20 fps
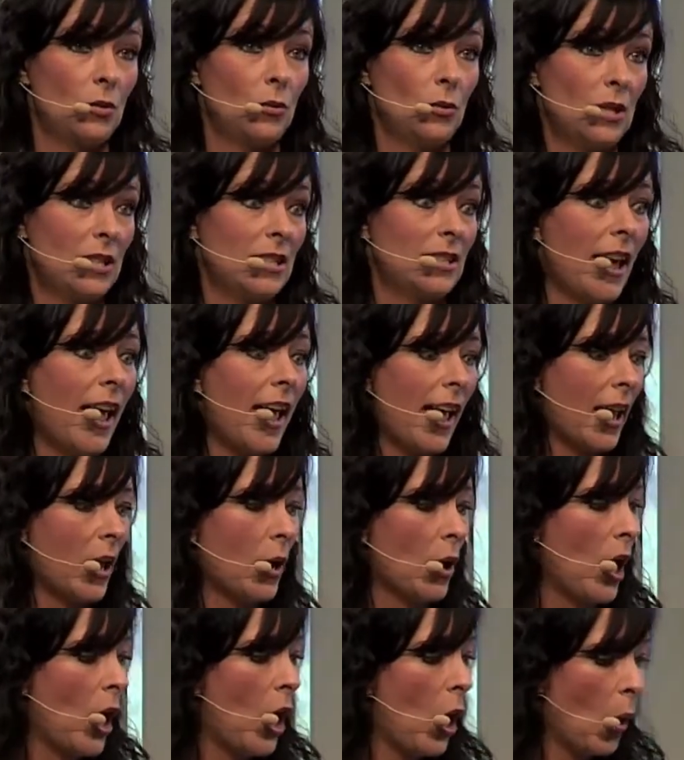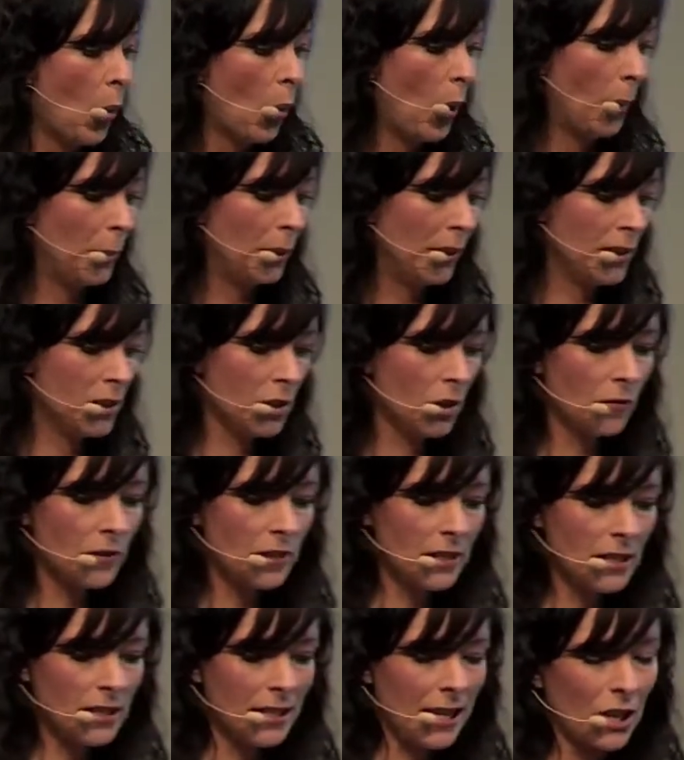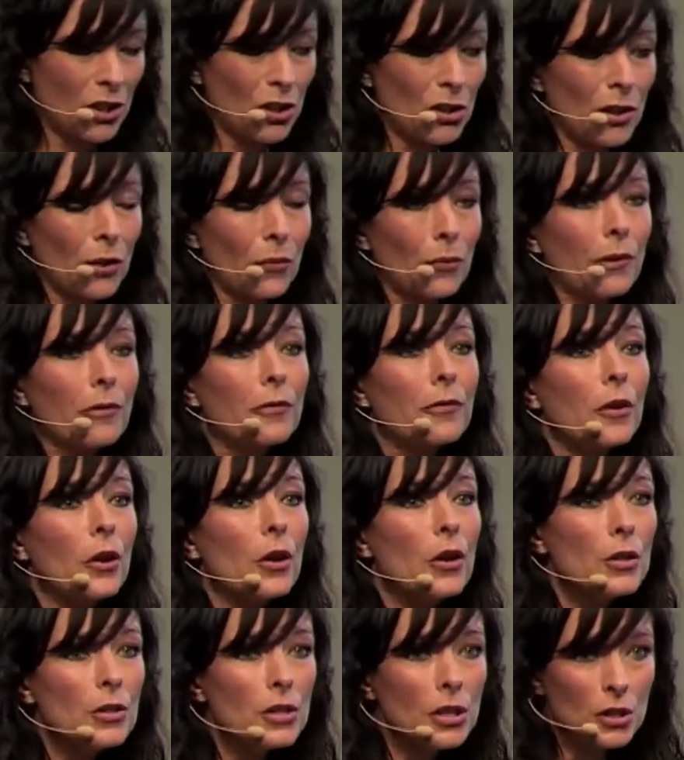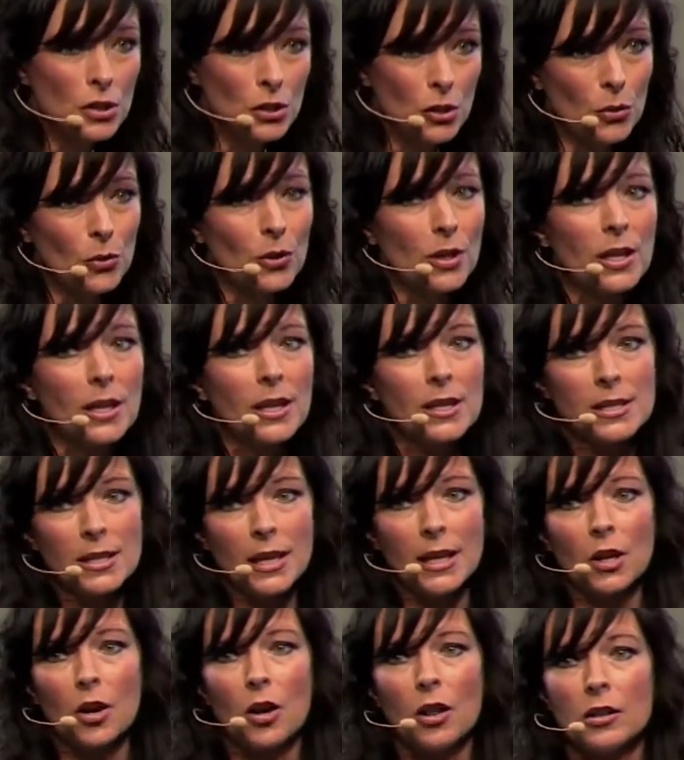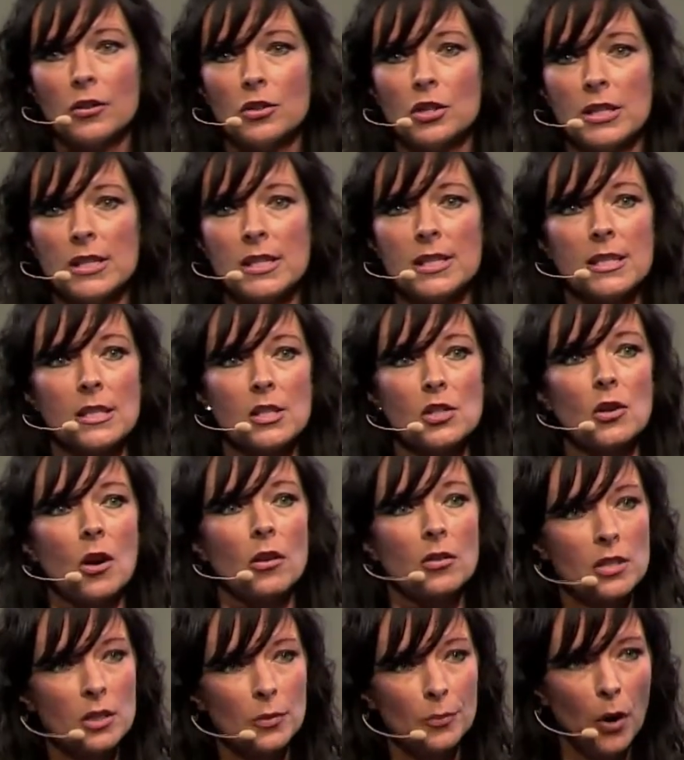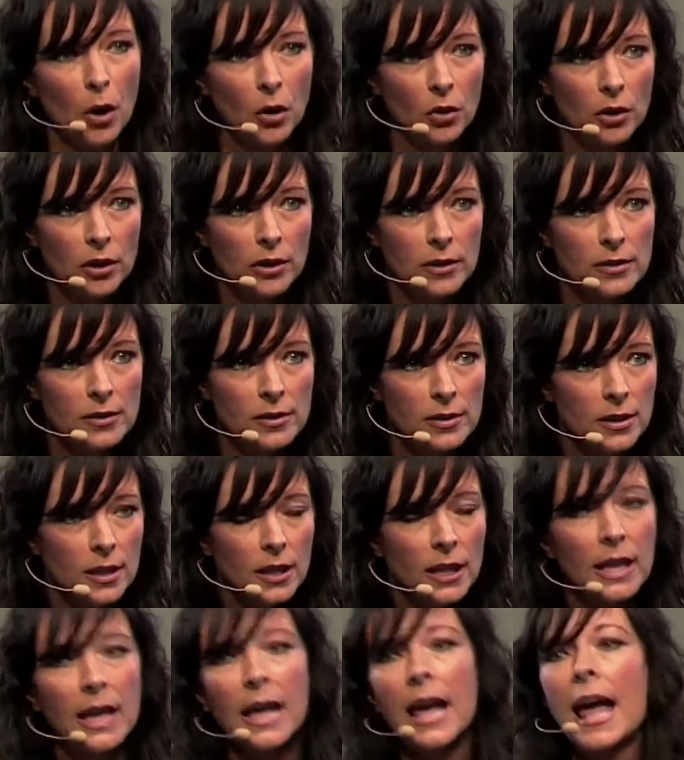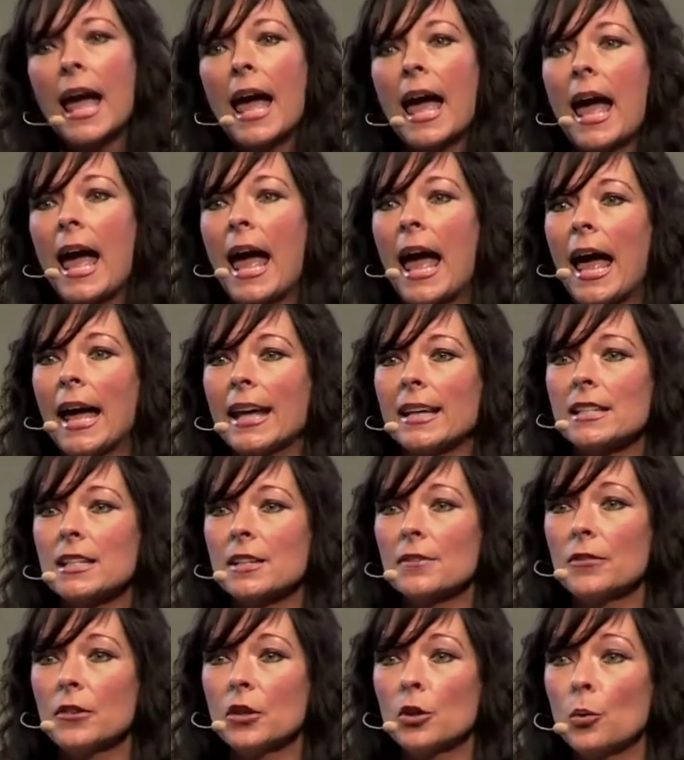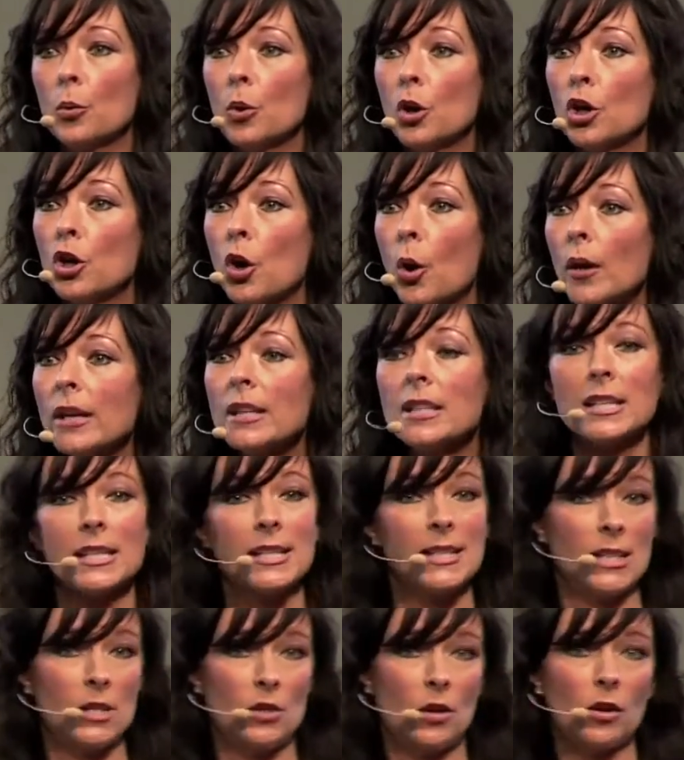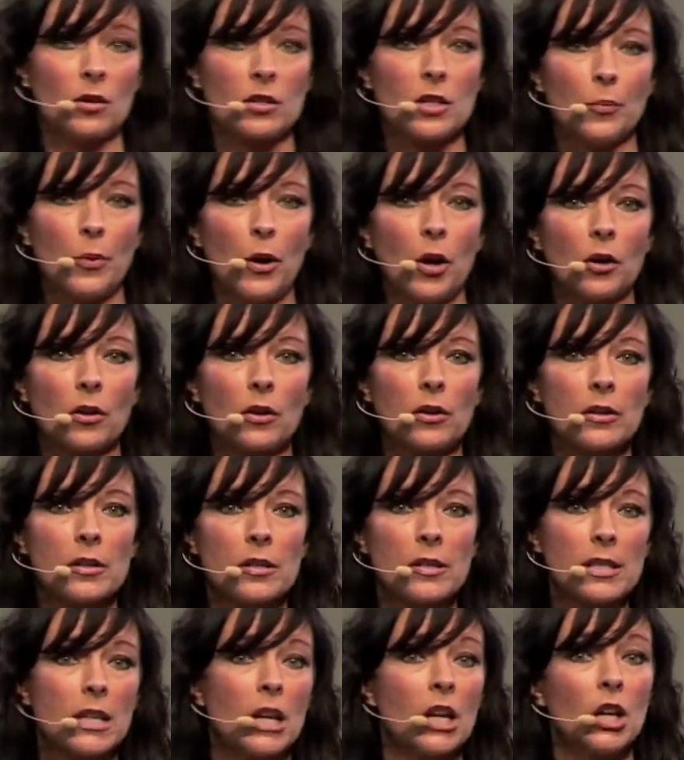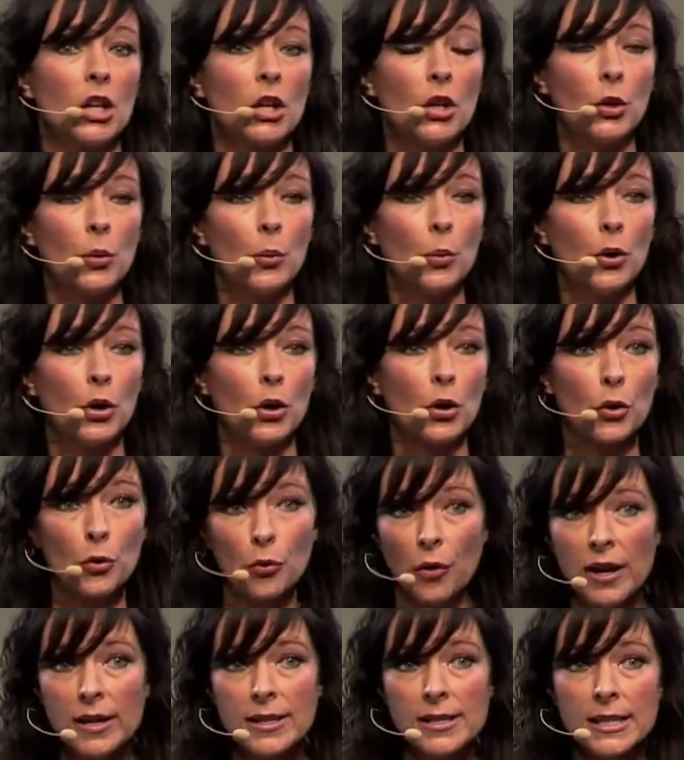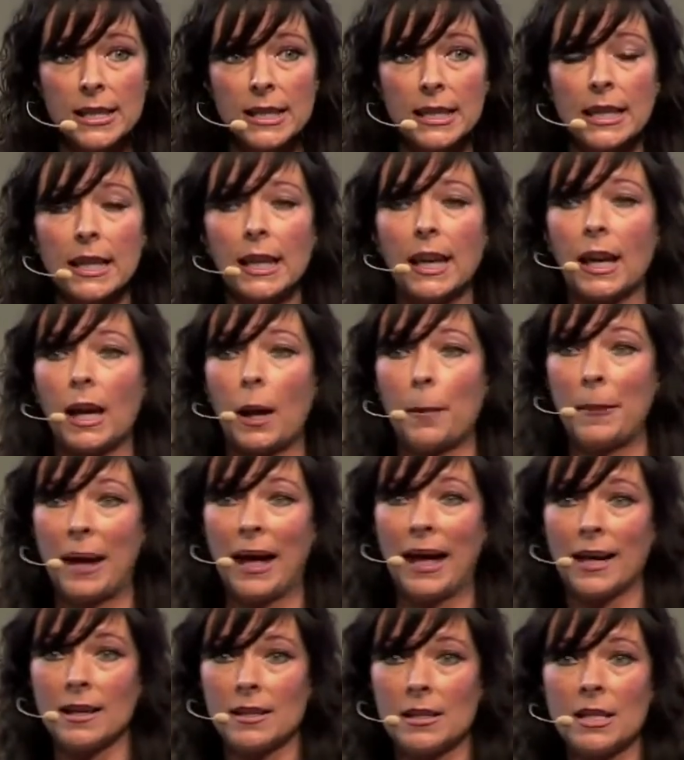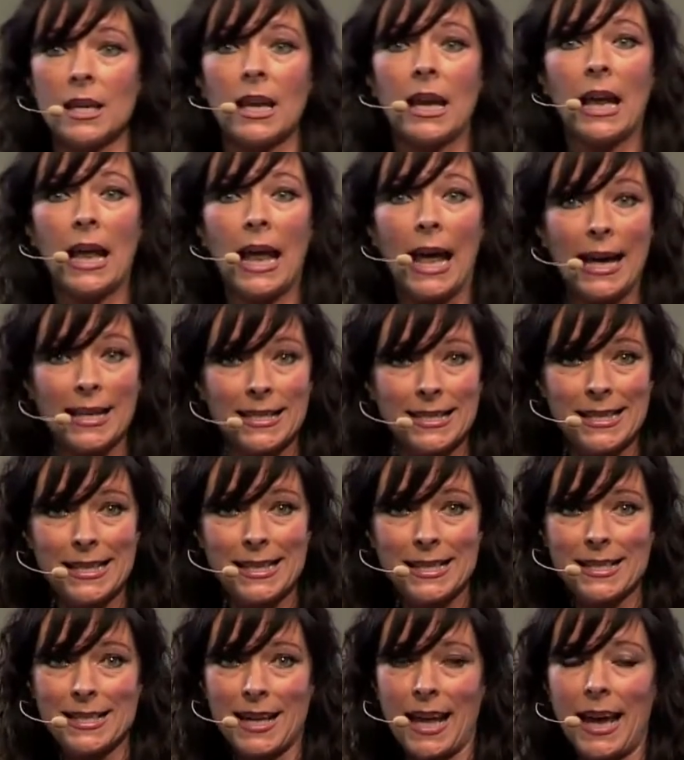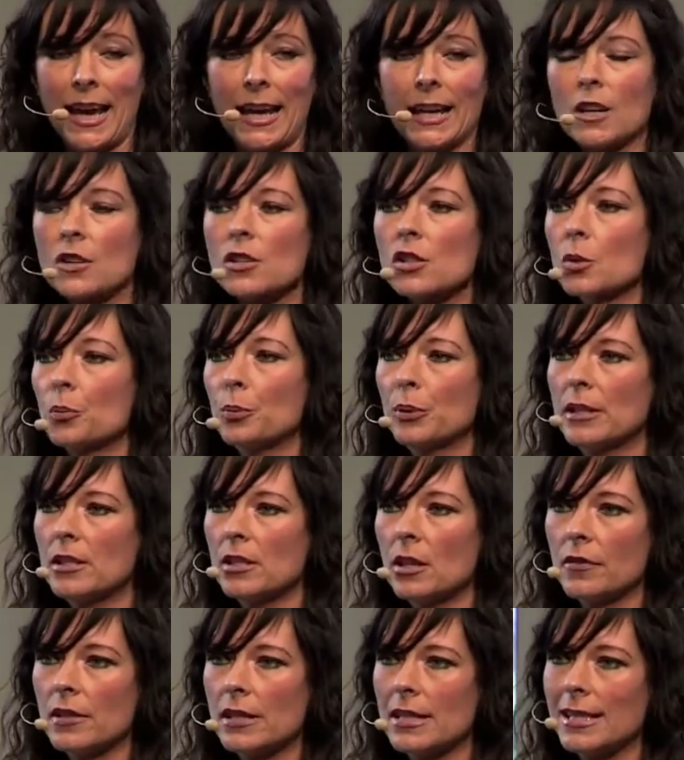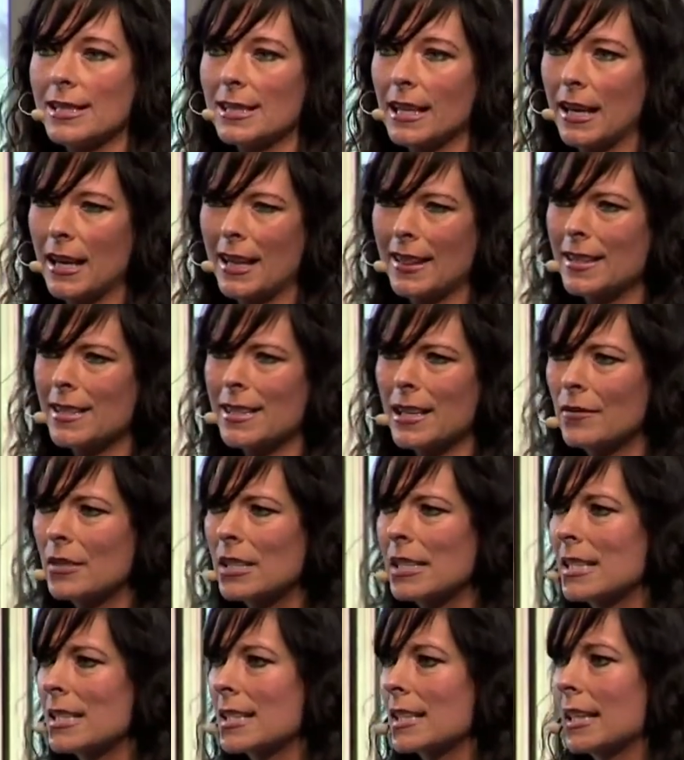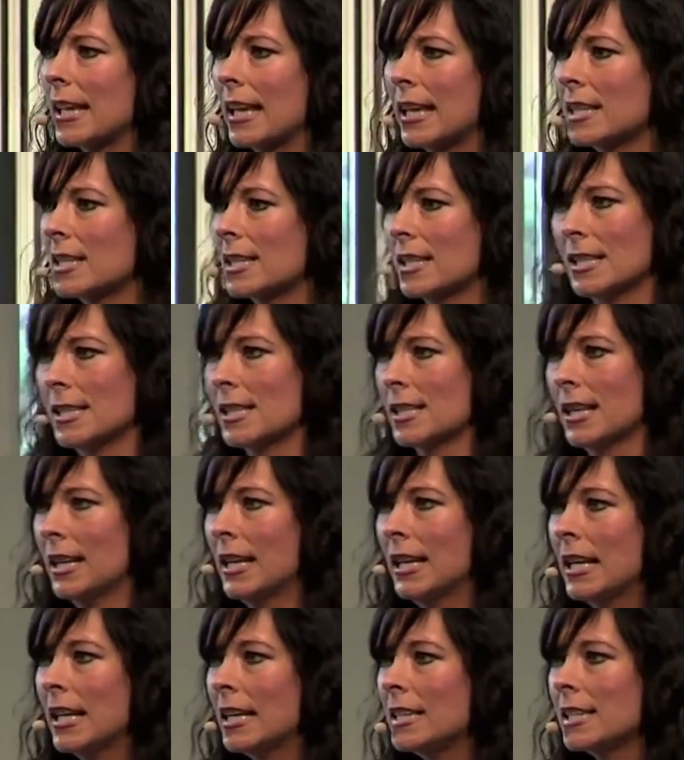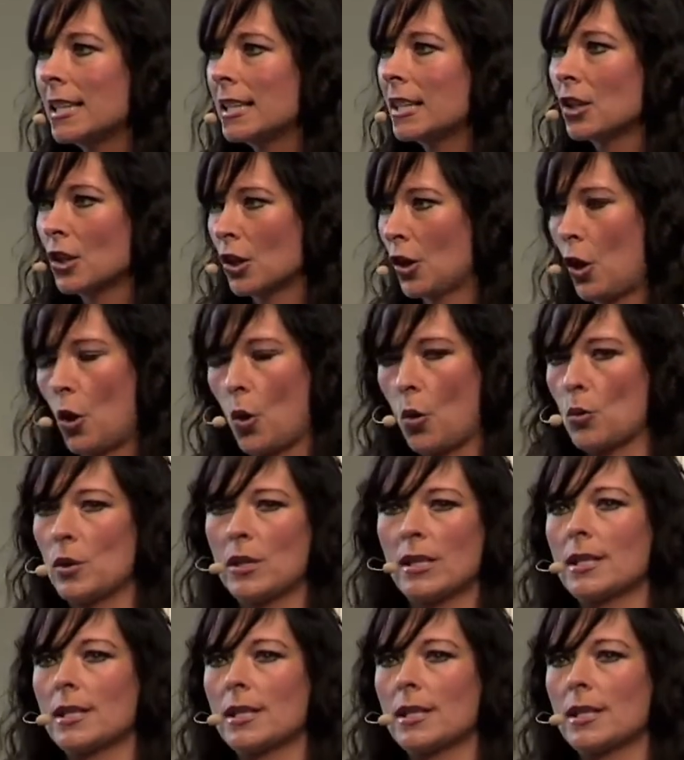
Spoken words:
today, where police officers actually referred to the psychologist as Dr. Bonkers. And if you were going to see Dr. Bonkers, you were crazy, mad, and insane. And so police officers in the 70s and the 80s didn't go to